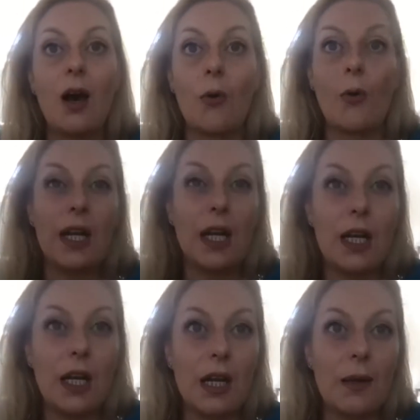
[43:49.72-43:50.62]
When
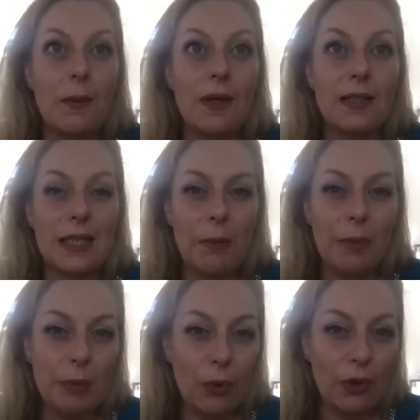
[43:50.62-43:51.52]
some
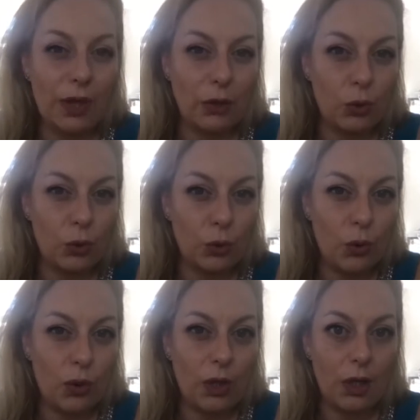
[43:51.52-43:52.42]
people that took